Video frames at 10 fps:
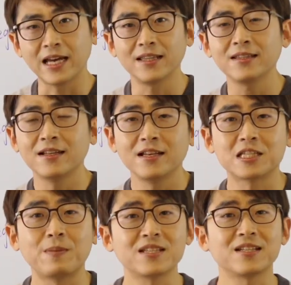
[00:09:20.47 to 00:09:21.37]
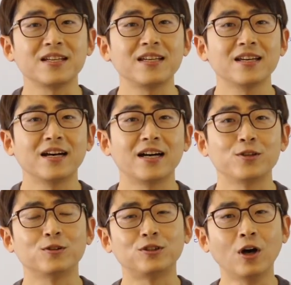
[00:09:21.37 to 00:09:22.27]
then it's basically
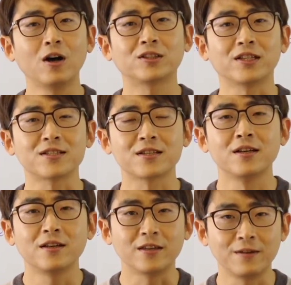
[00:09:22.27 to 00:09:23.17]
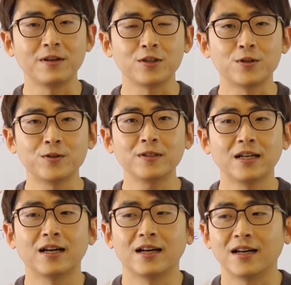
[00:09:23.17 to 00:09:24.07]
your doctors giving
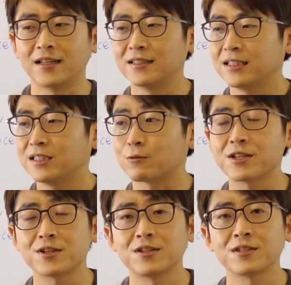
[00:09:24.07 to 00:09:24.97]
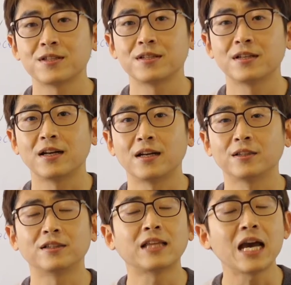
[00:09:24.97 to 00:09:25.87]
you directions
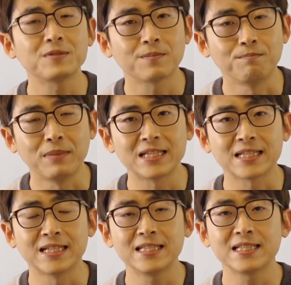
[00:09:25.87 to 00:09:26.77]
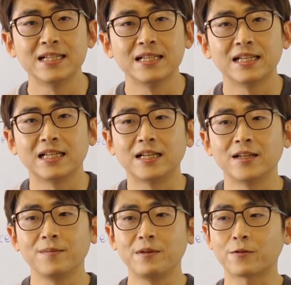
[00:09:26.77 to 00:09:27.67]
of the types of medicines
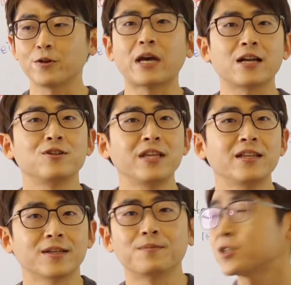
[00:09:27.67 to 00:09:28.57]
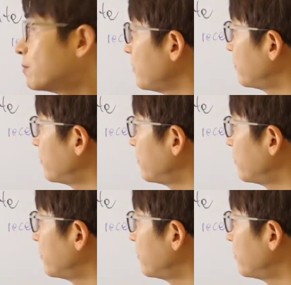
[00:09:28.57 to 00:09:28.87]
before you actually take them. So